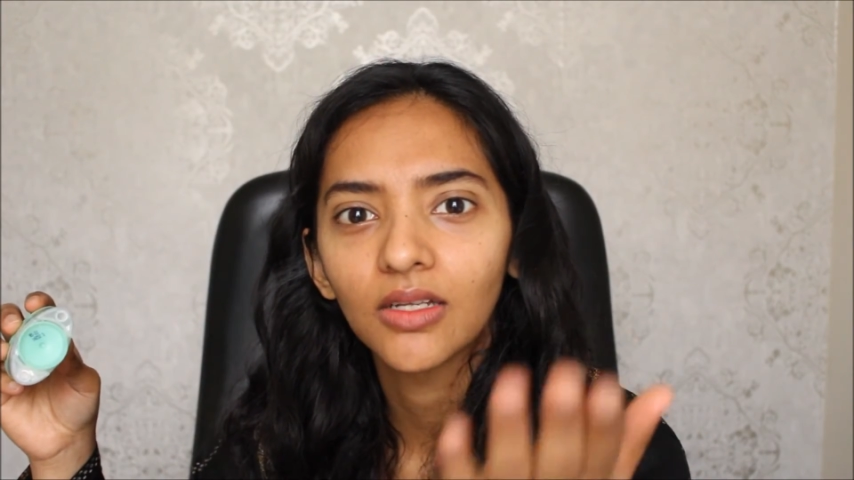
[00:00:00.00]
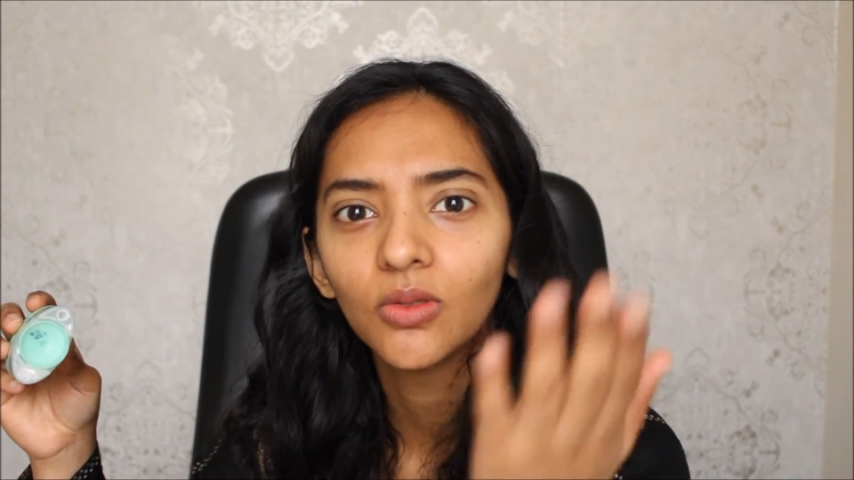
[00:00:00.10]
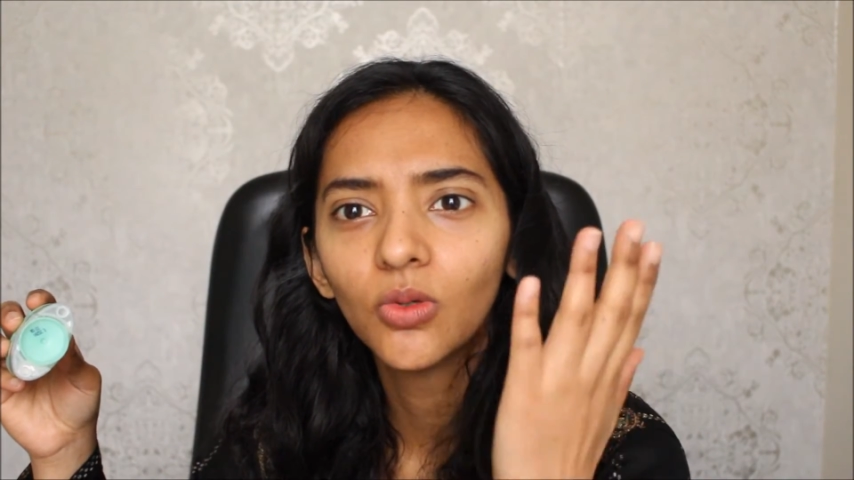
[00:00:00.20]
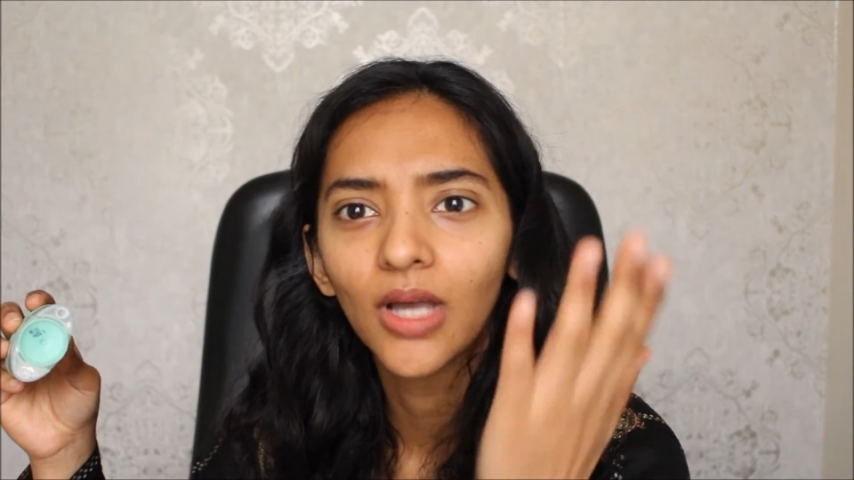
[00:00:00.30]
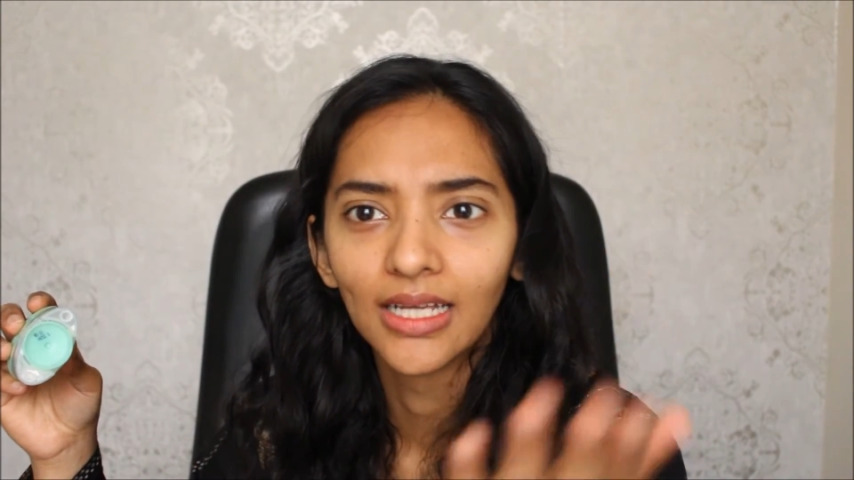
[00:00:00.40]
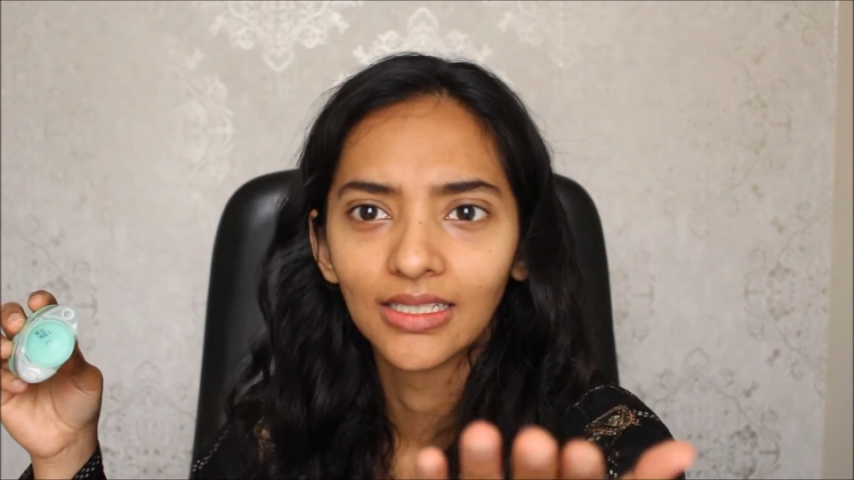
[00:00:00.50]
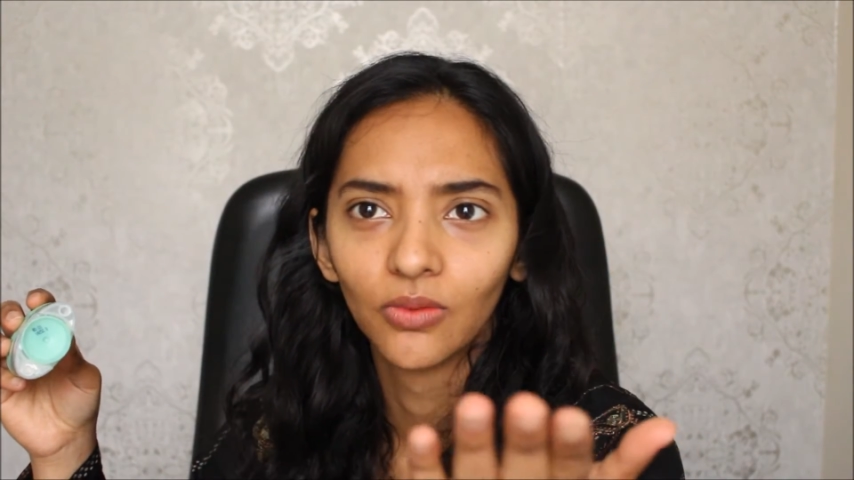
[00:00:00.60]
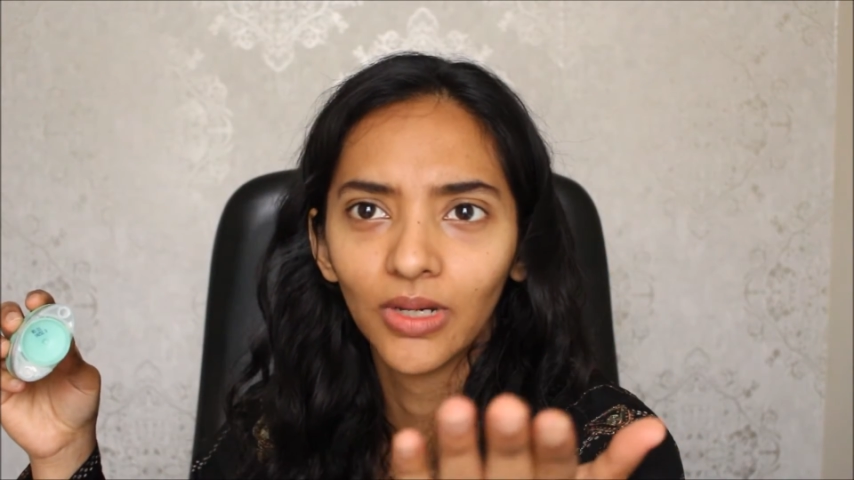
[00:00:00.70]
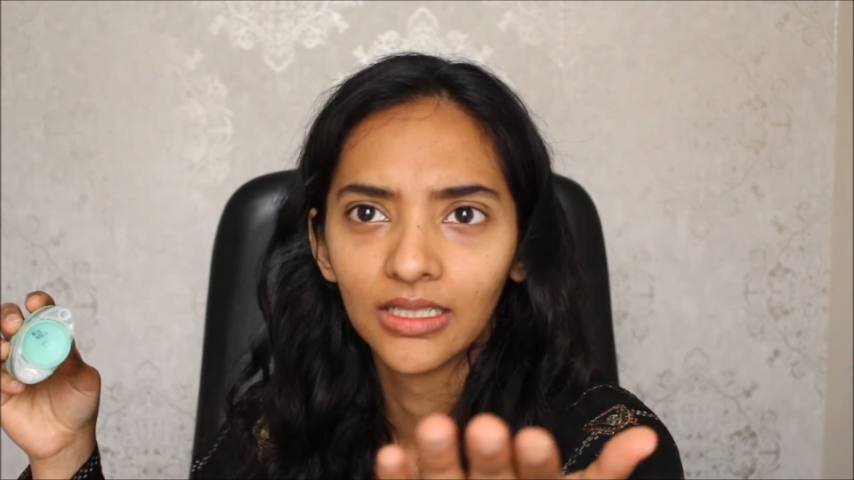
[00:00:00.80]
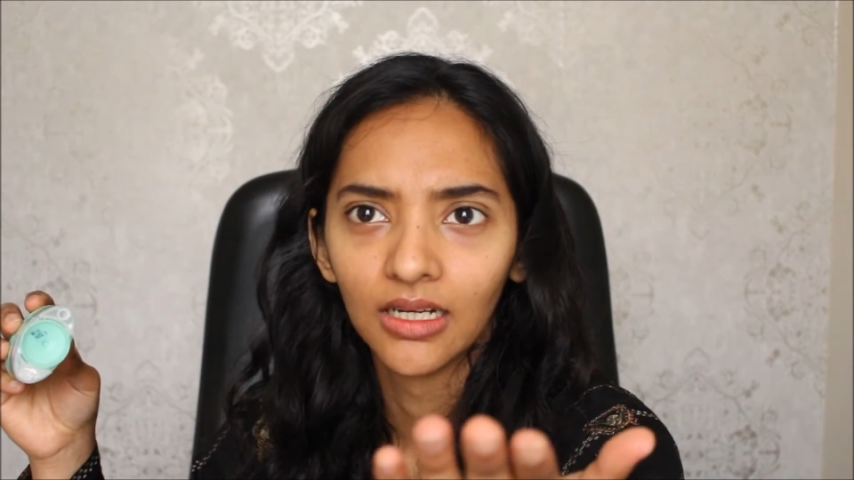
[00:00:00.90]
Look at the
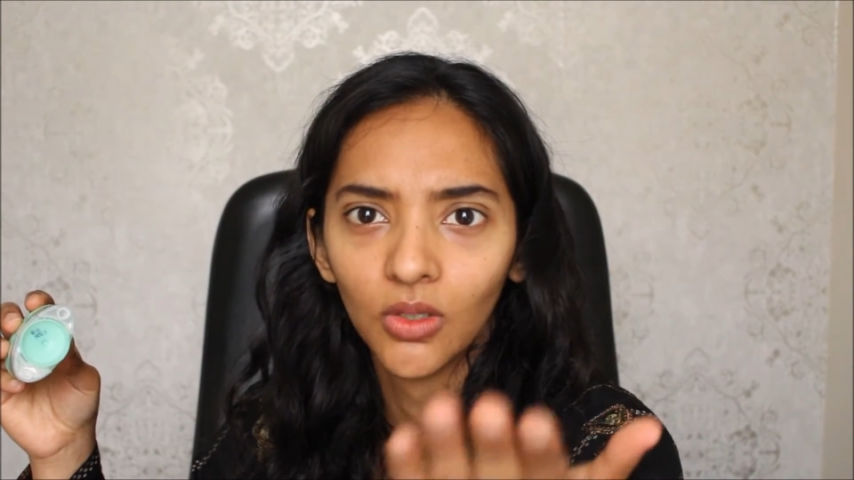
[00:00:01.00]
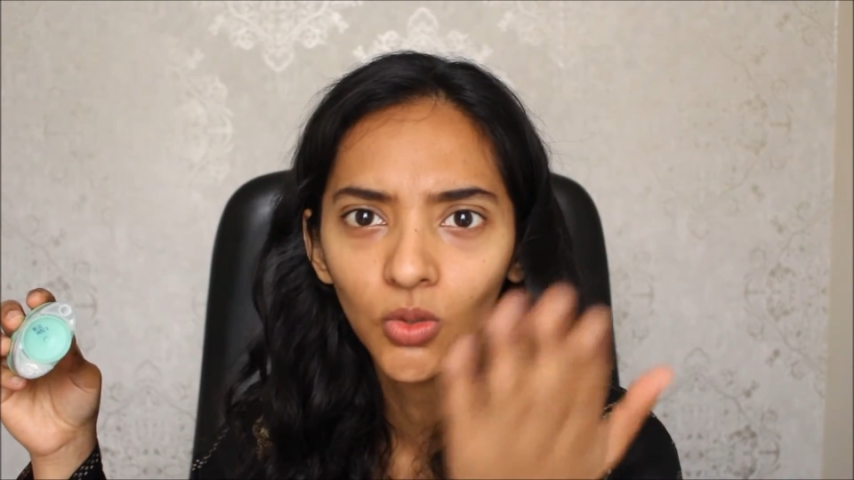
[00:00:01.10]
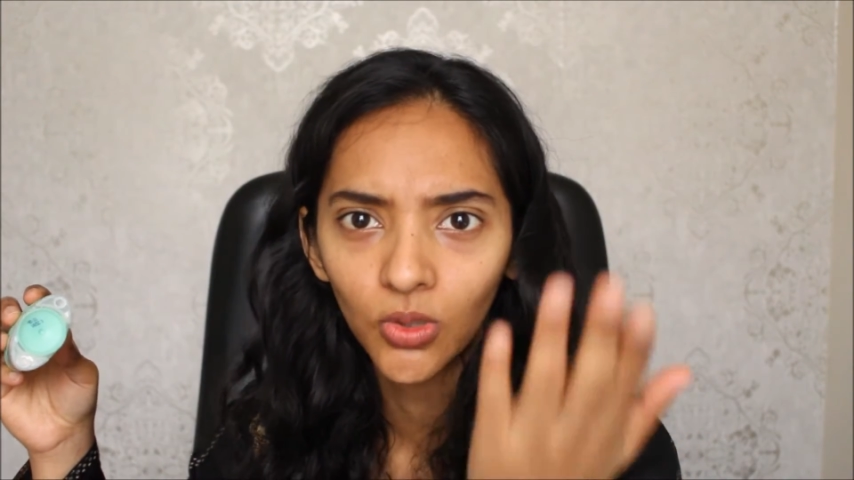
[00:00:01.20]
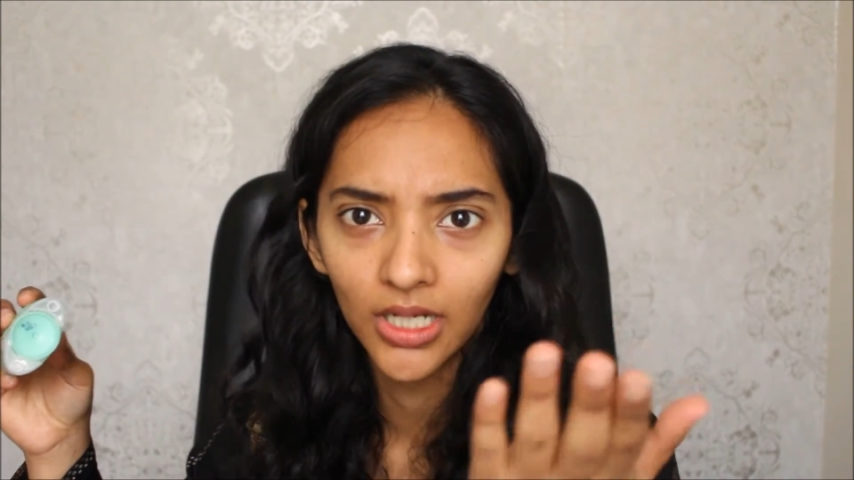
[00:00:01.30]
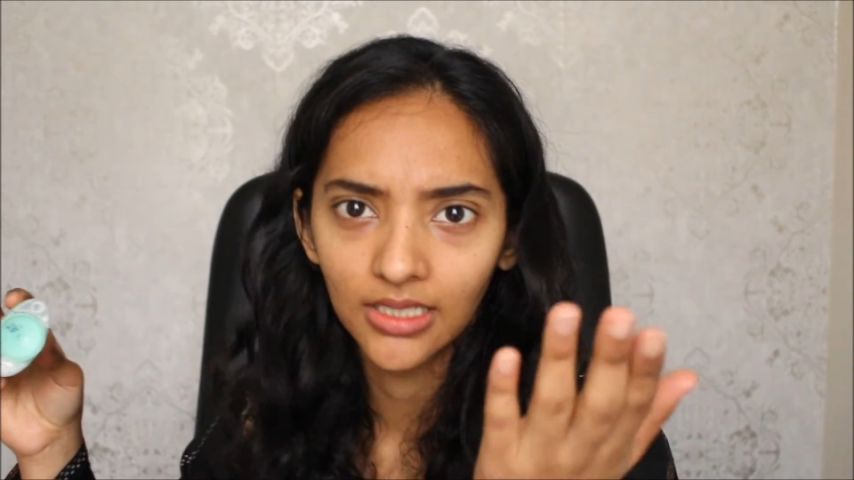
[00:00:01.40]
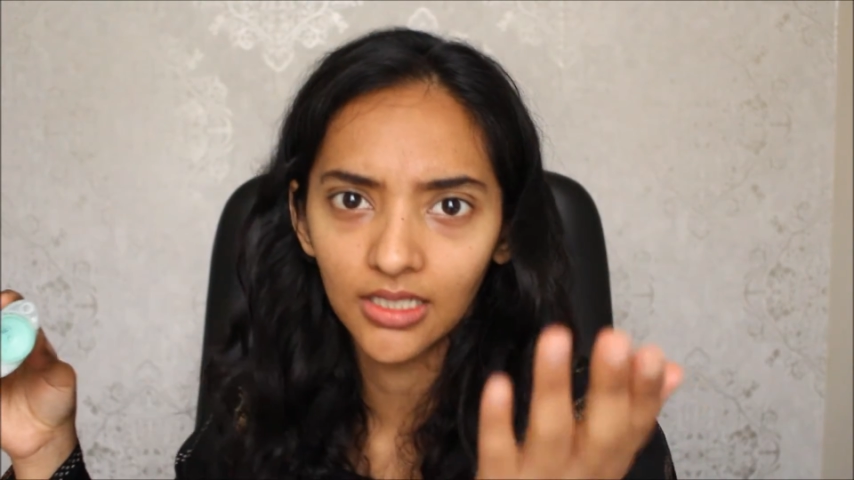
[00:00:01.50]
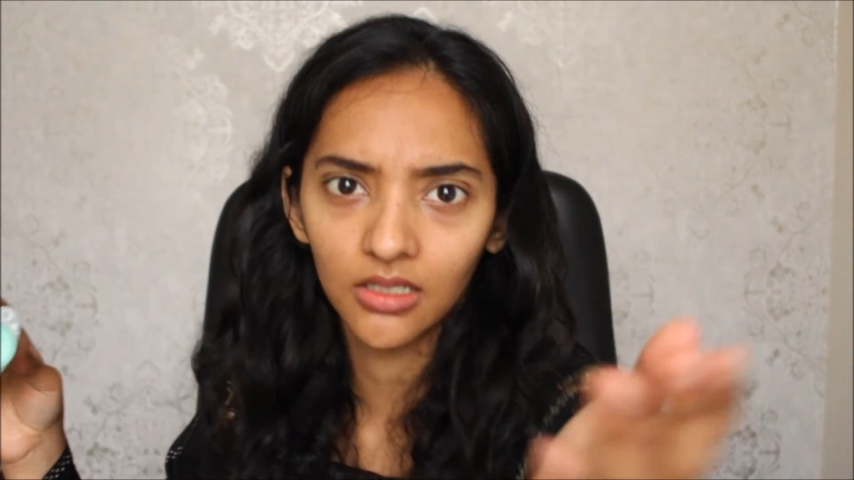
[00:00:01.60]
weather. Look at it.